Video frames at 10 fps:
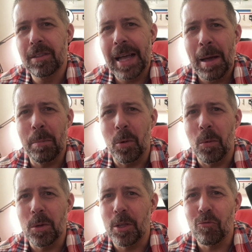
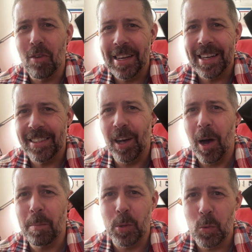Apple, you really need to
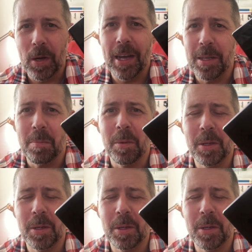up your game.